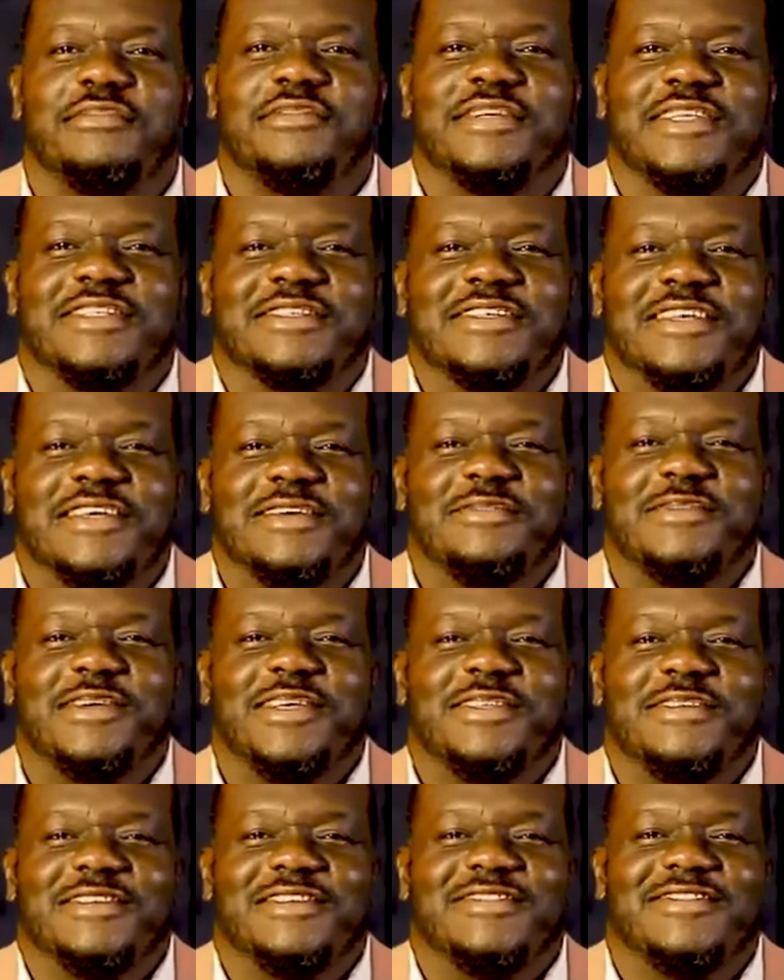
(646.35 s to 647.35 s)
with,
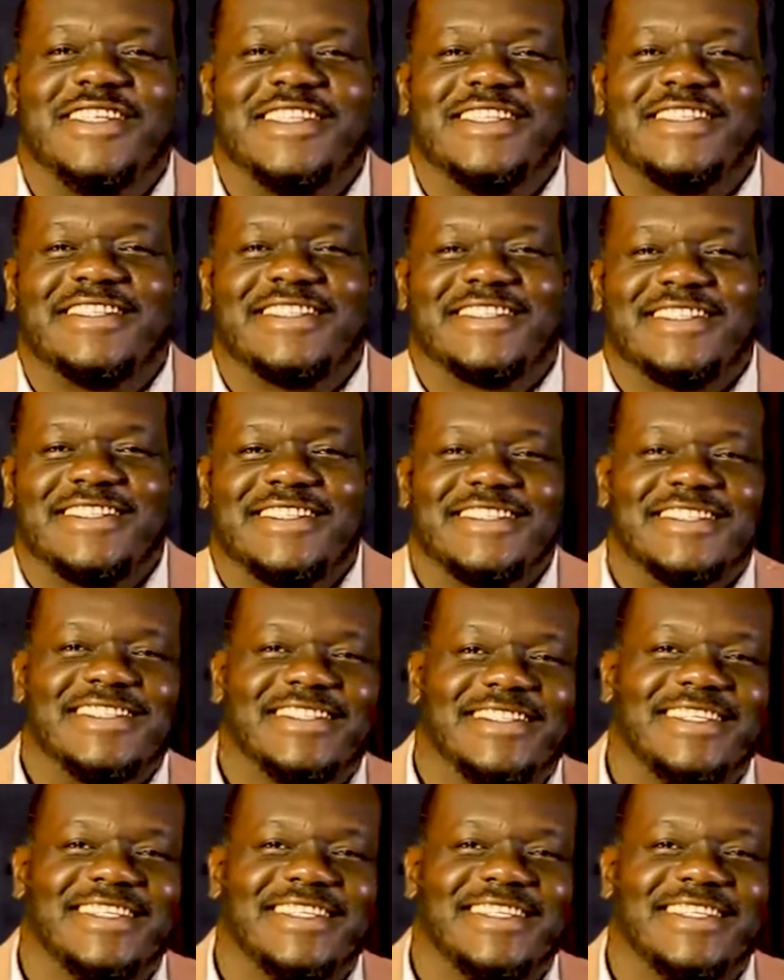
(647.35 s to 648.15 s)
with, with